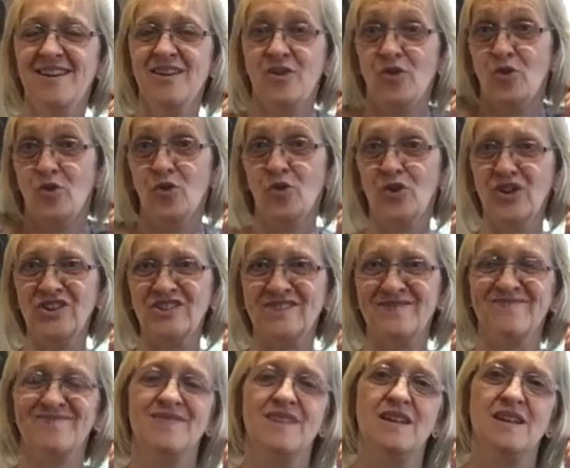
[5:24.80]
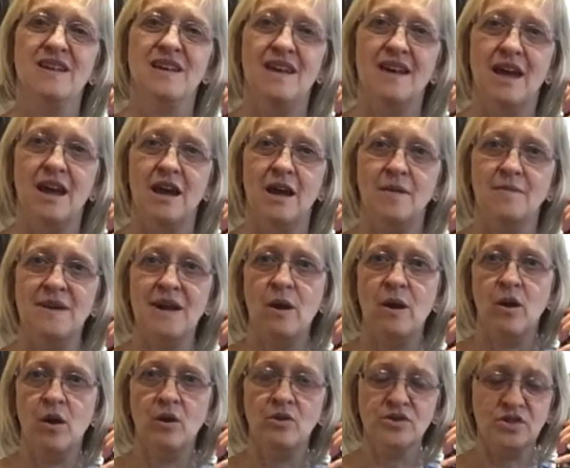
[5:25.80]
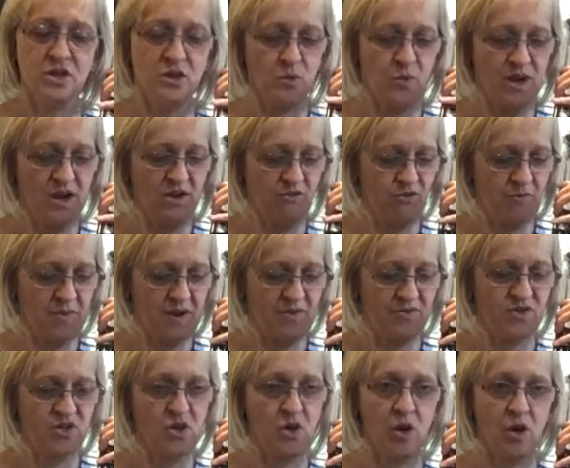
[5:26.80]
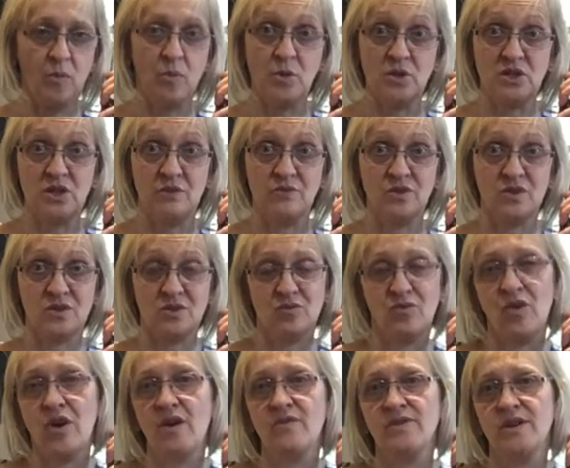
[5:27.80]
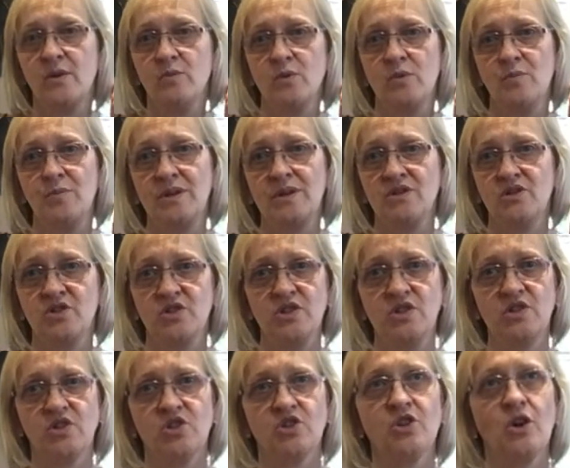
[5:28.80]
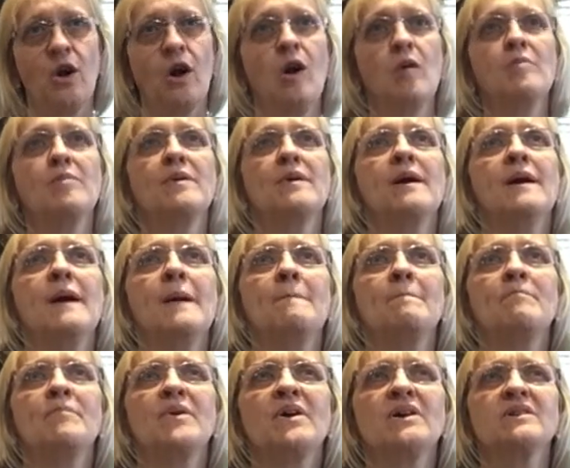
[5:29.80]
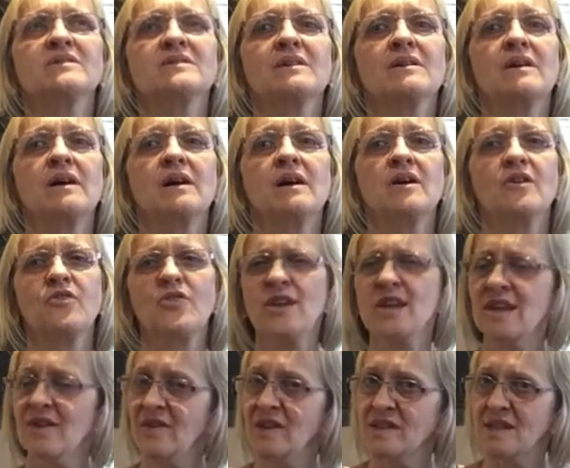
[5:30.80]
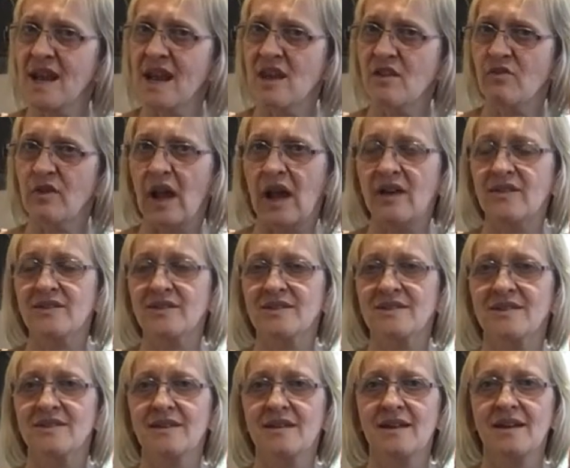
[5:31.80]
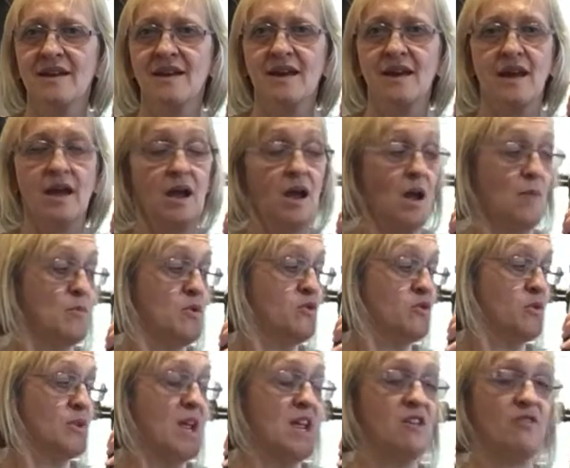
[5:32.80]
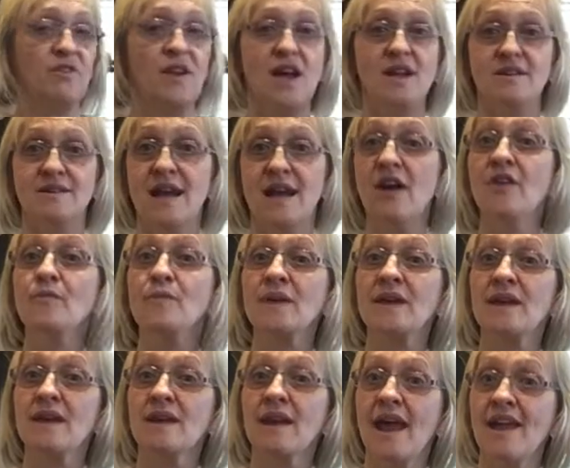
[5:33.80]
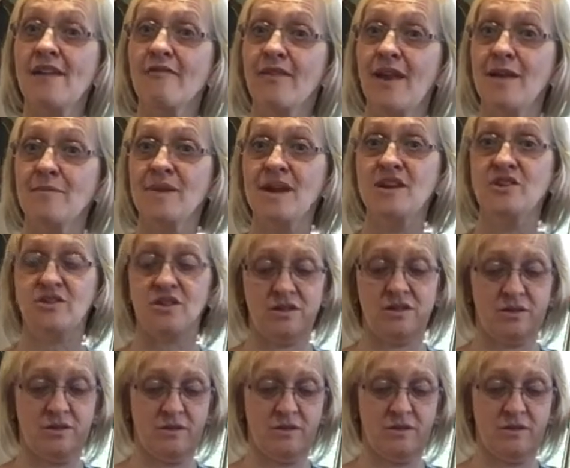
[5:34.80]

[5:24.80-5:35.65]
All good. Now a whole tone away from F sharp, which I've just arrived at, would be G sharp. But think of it as an A flat. I move to an A flat, now begin A flat major.